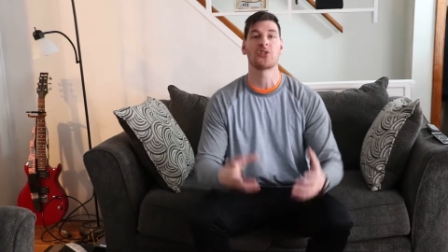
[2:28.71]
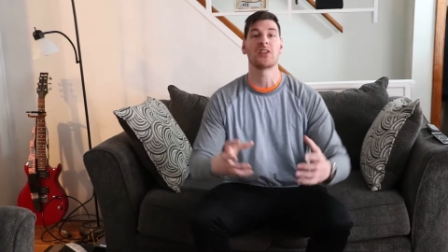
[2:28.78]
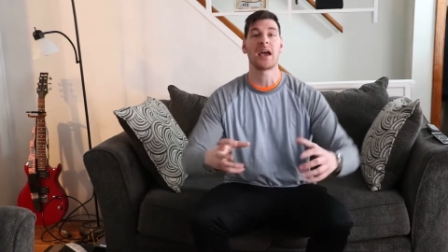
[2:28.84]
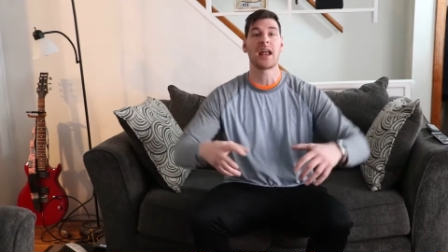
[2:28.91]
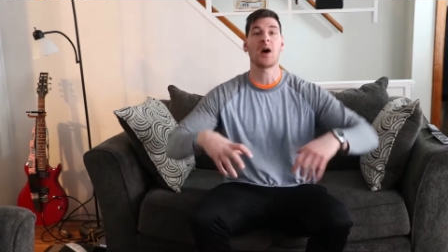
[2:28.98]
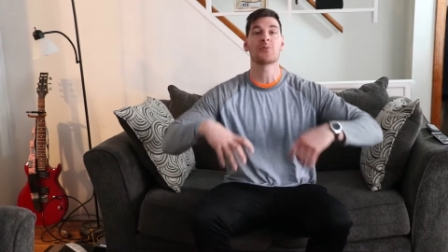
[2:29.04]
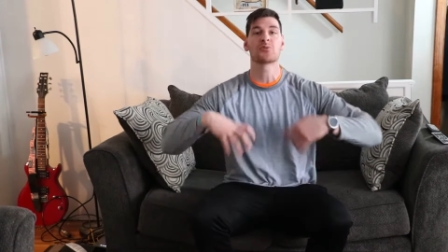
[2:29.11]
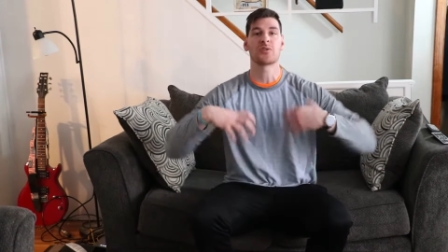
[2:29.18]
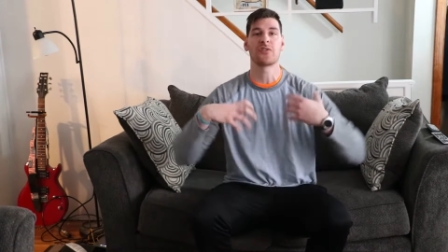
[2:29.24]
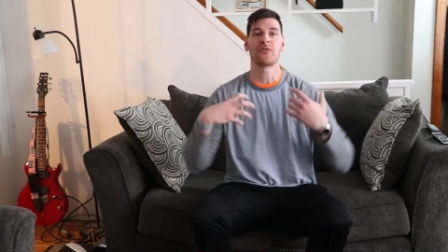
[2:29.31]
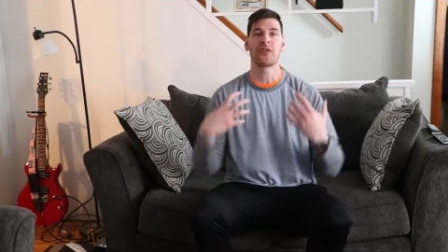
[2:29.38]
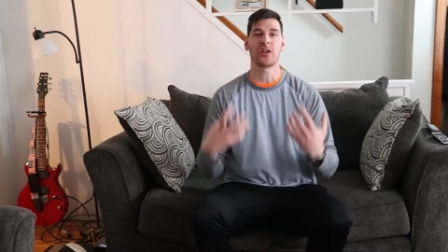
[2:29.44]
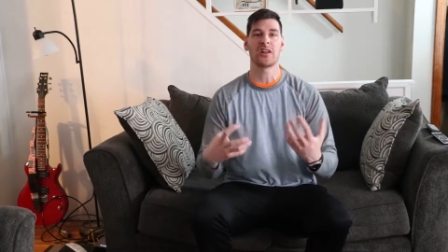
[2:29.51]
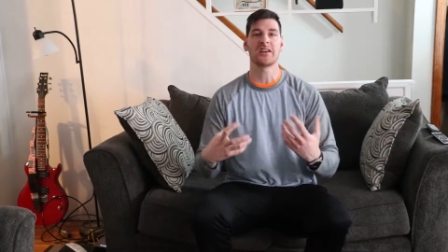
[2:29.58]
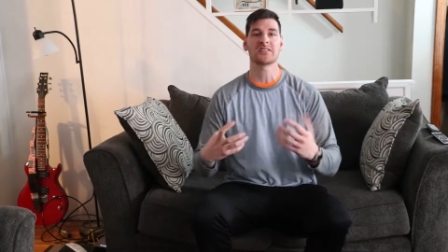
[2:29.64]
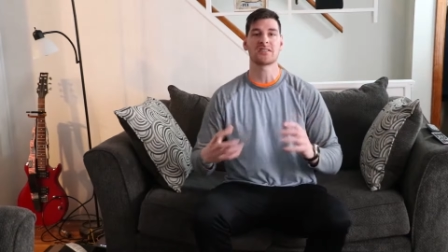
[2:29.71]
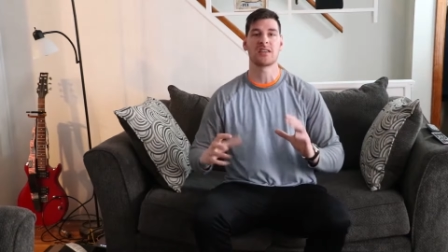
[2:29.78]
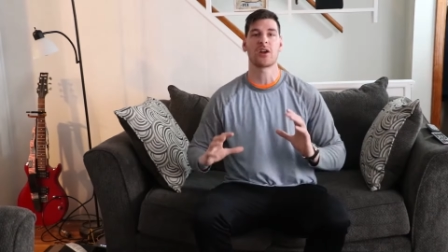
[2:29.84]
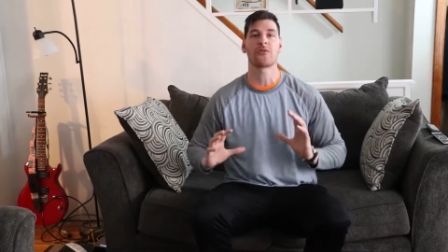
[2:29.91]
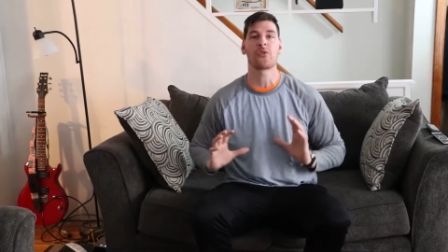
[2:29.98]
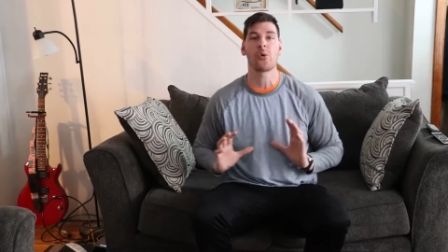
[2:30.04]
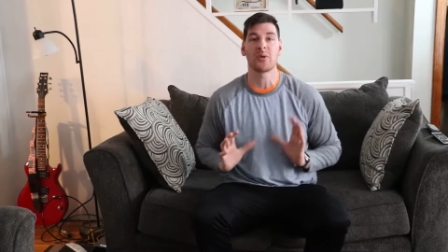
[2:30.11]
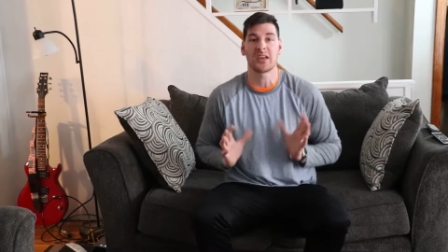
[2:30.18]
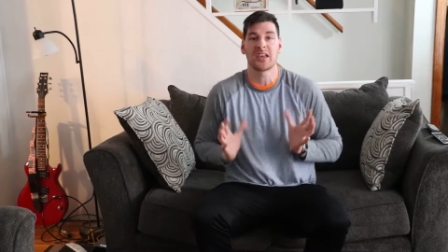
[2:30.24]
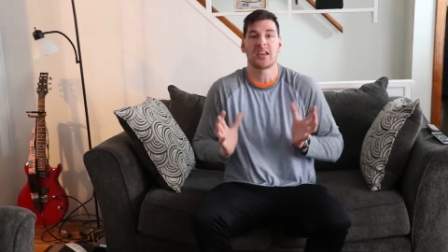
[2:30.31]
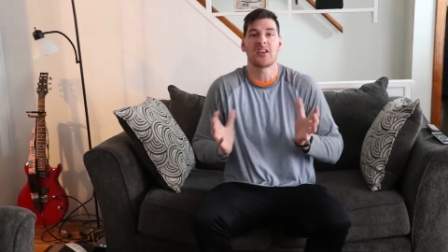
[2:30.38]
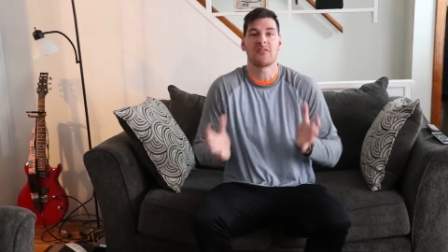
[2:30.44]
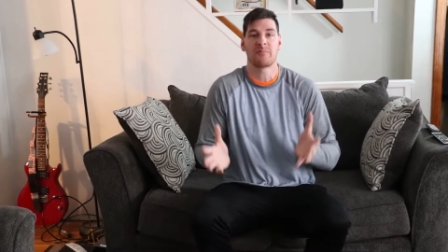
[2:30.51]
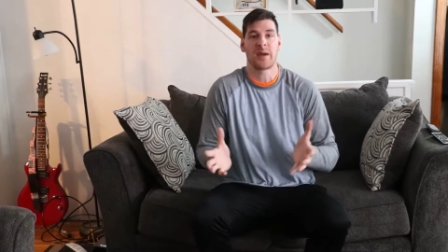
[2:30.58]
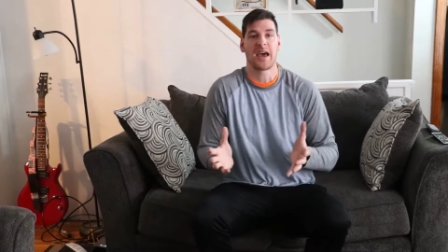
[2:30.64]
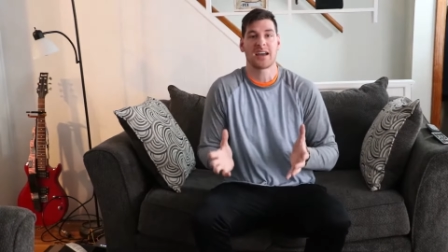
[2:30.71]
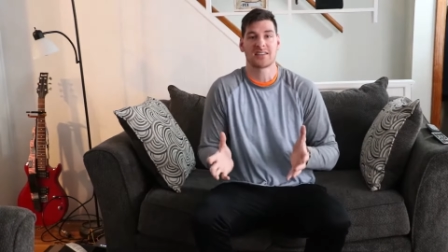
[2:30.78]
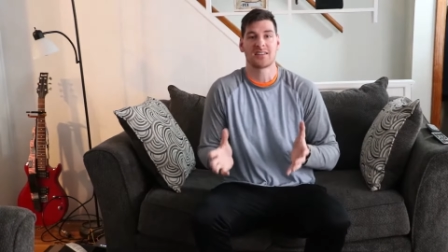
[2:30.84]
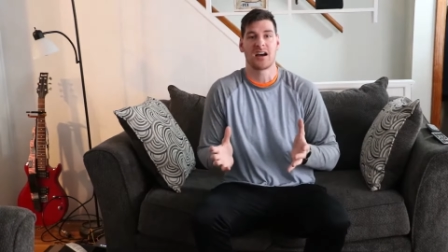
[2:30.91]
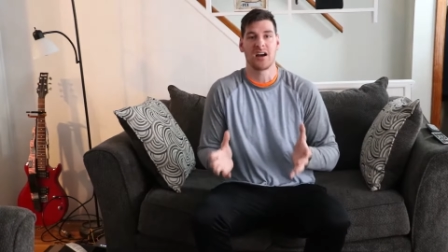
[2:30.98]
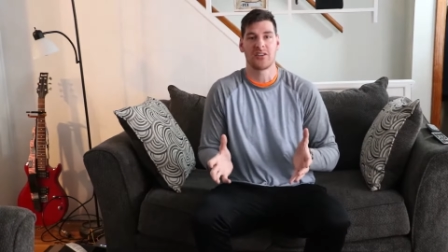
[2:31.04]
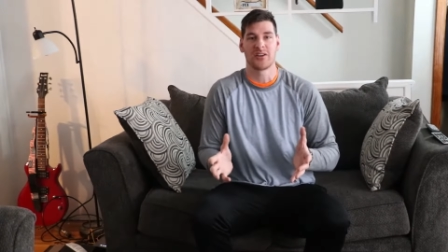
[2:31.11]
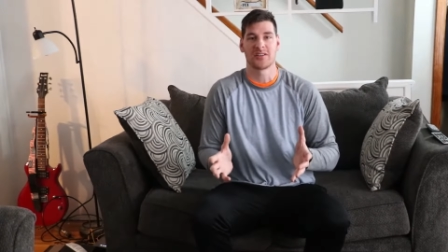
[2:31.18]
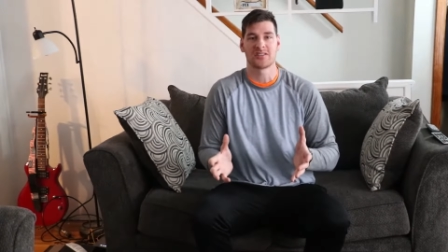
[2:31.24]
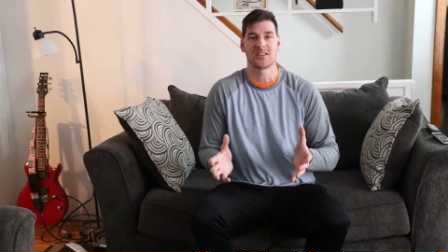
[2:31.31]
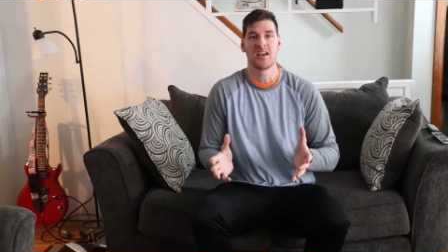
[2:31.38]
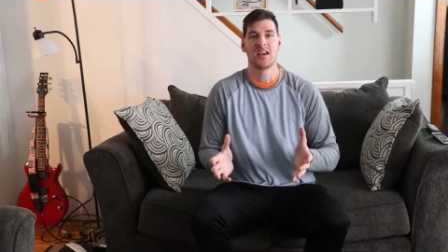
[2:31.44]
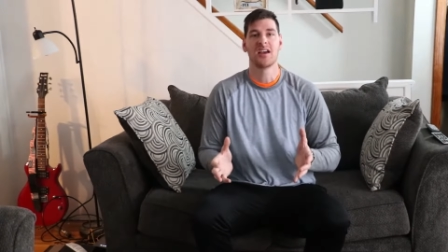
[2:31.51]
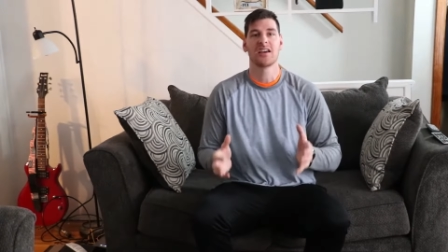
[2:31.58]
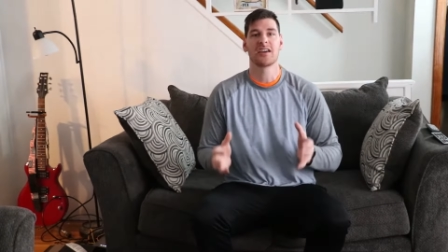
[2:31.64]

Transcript: And that helps refill us, and therefore we can give back to others.